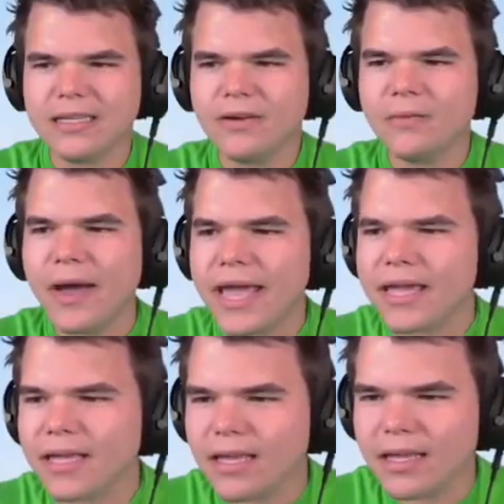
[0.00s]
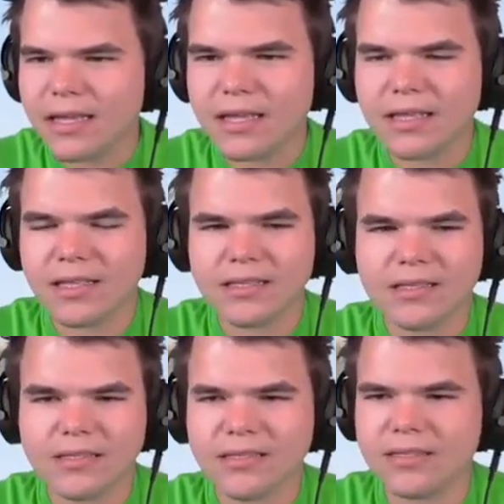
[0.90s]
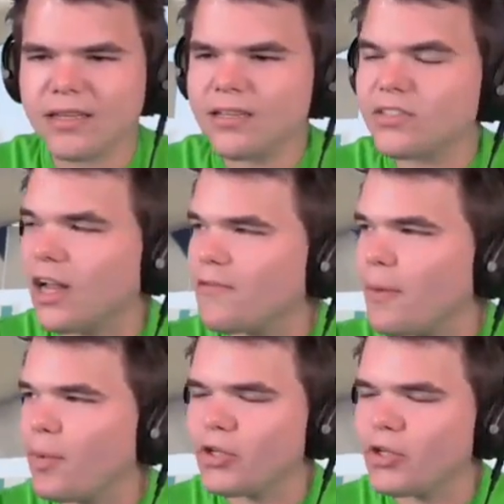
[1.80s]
What did he Wait. call you? I don't know. Son of a